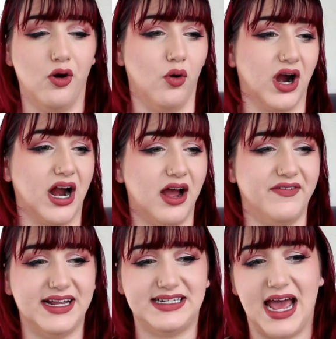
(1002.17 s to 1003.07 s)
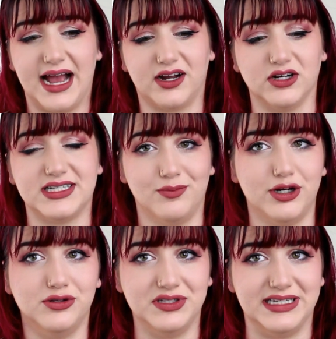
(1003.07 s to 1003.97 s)
or a vet tech or someone
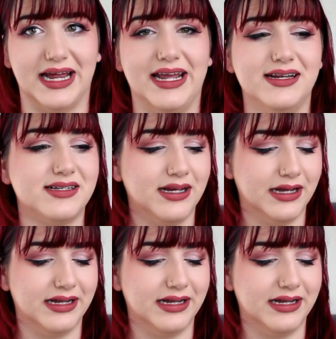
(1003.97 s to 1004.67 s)
who's done it